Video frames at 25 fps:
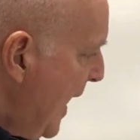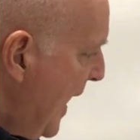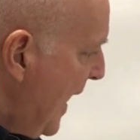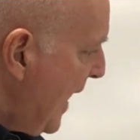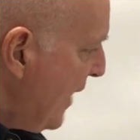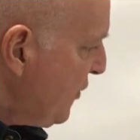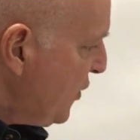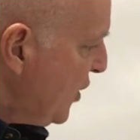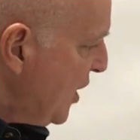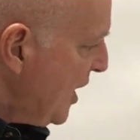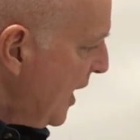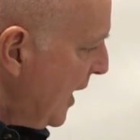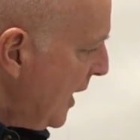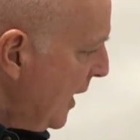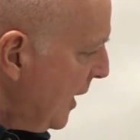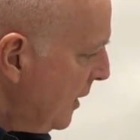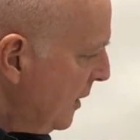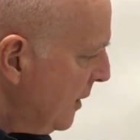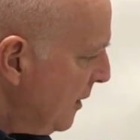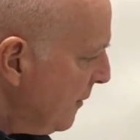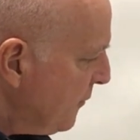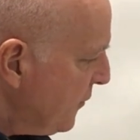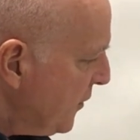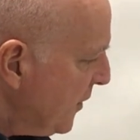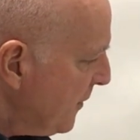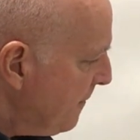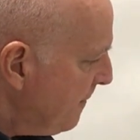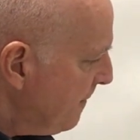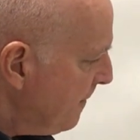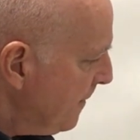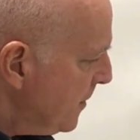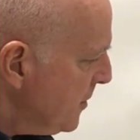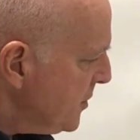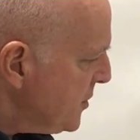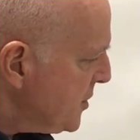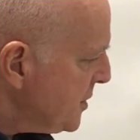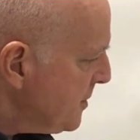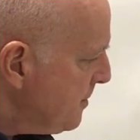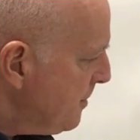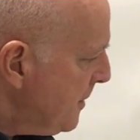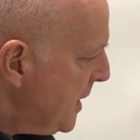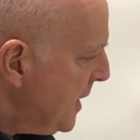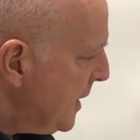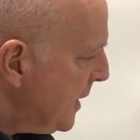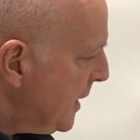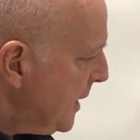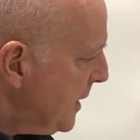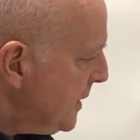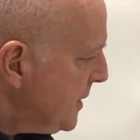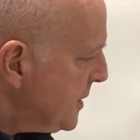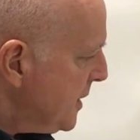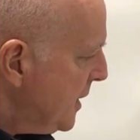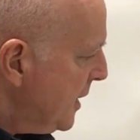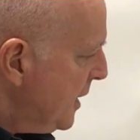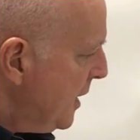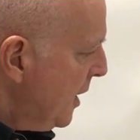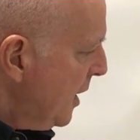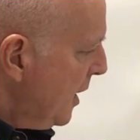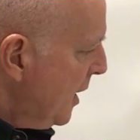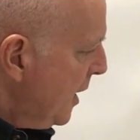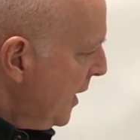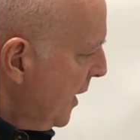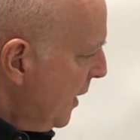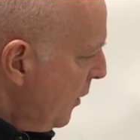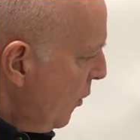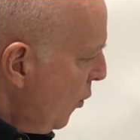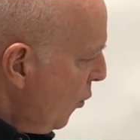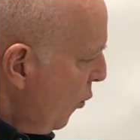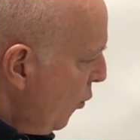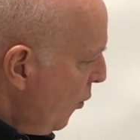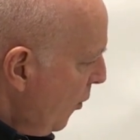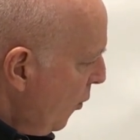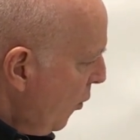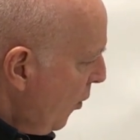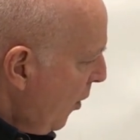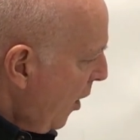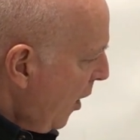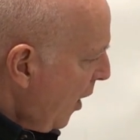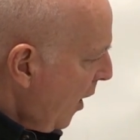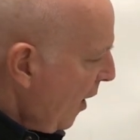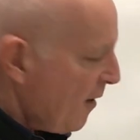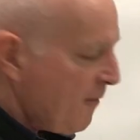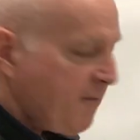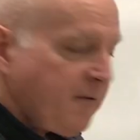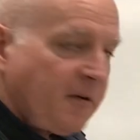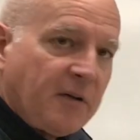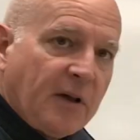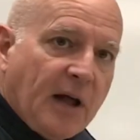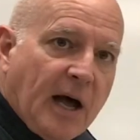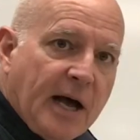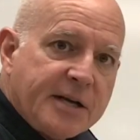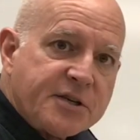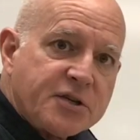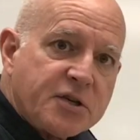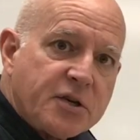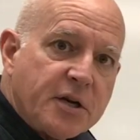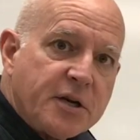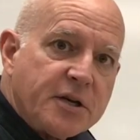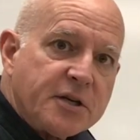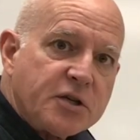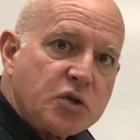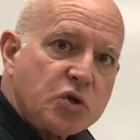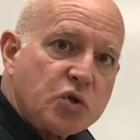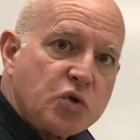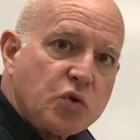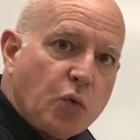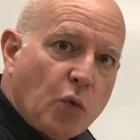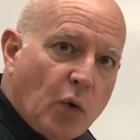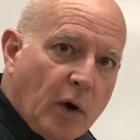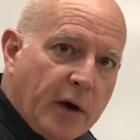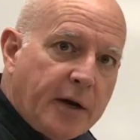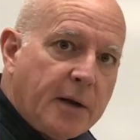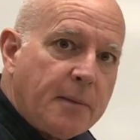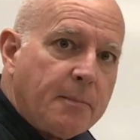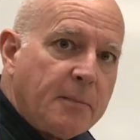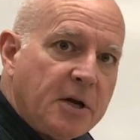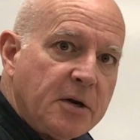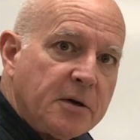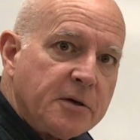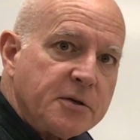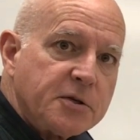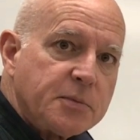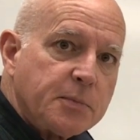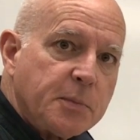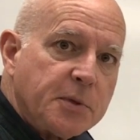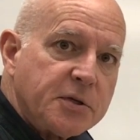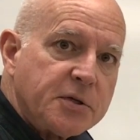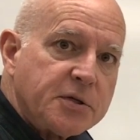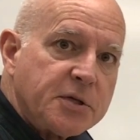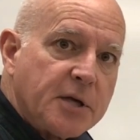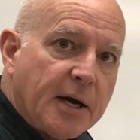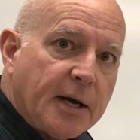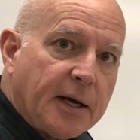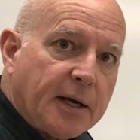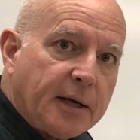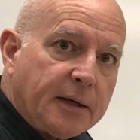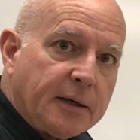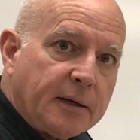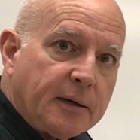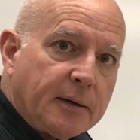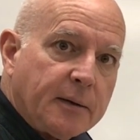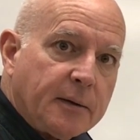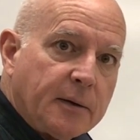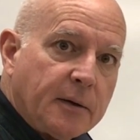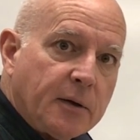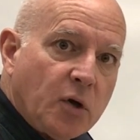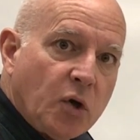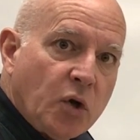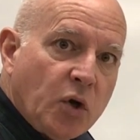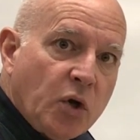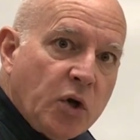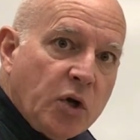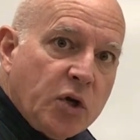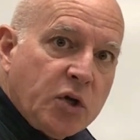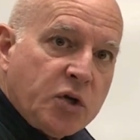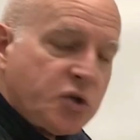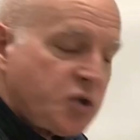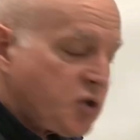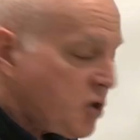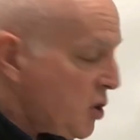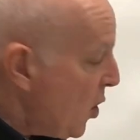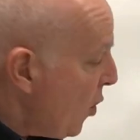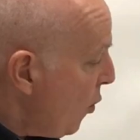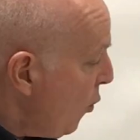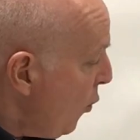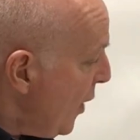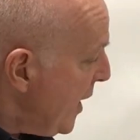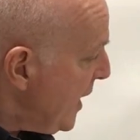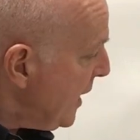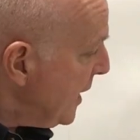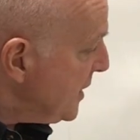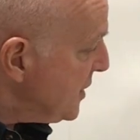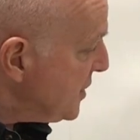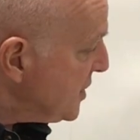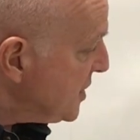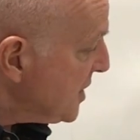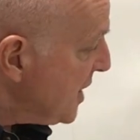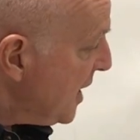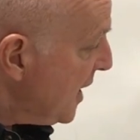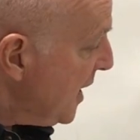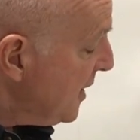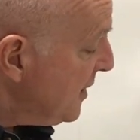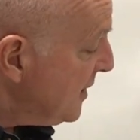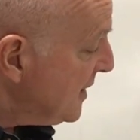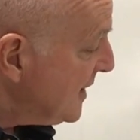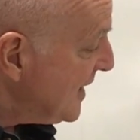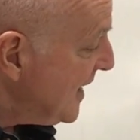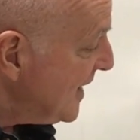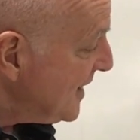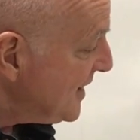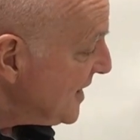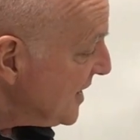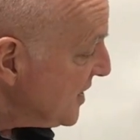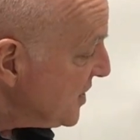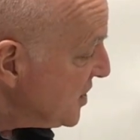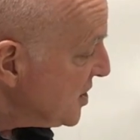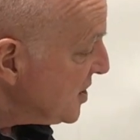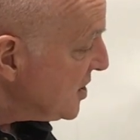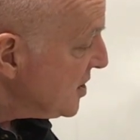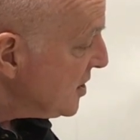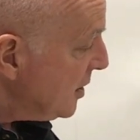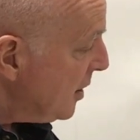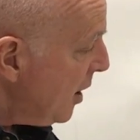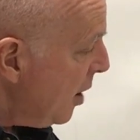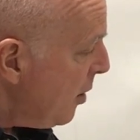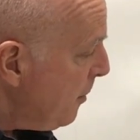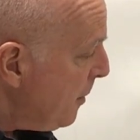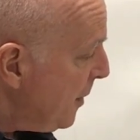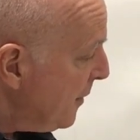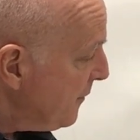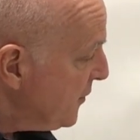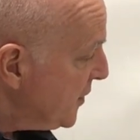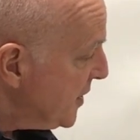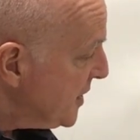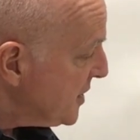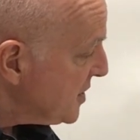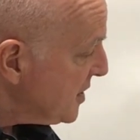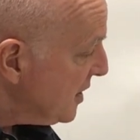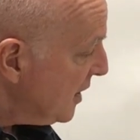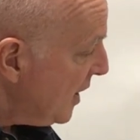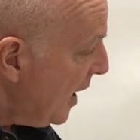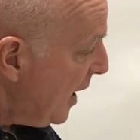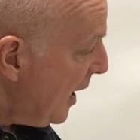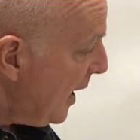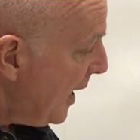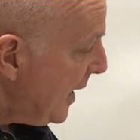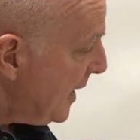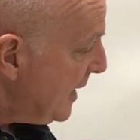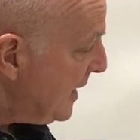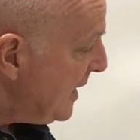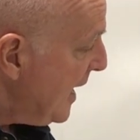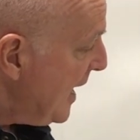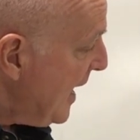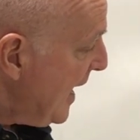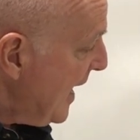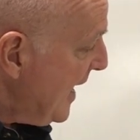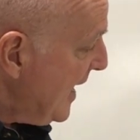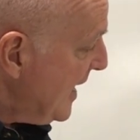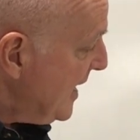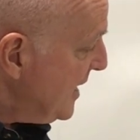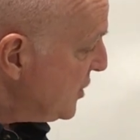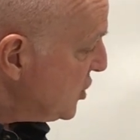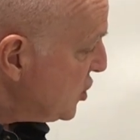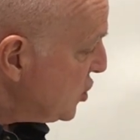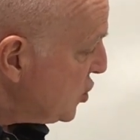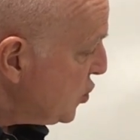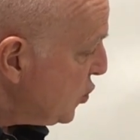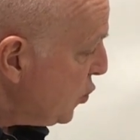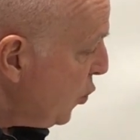At the end of the first minute, our velocity is 20 meters per second. So we can say that the slope of this line is